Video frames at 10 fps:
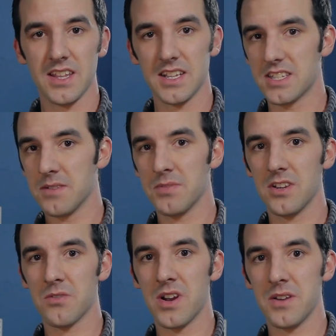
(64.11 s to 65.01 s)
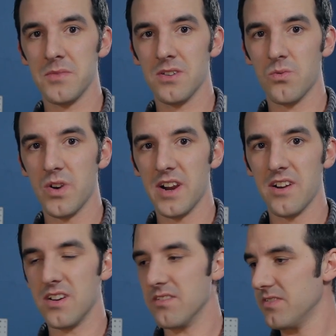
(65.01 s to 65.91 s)
that's something you want to be
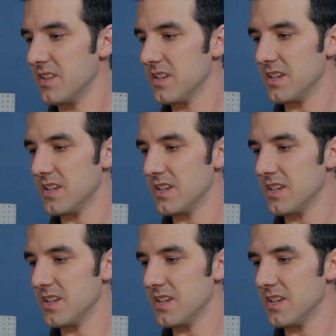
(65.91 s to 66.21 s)
aware of.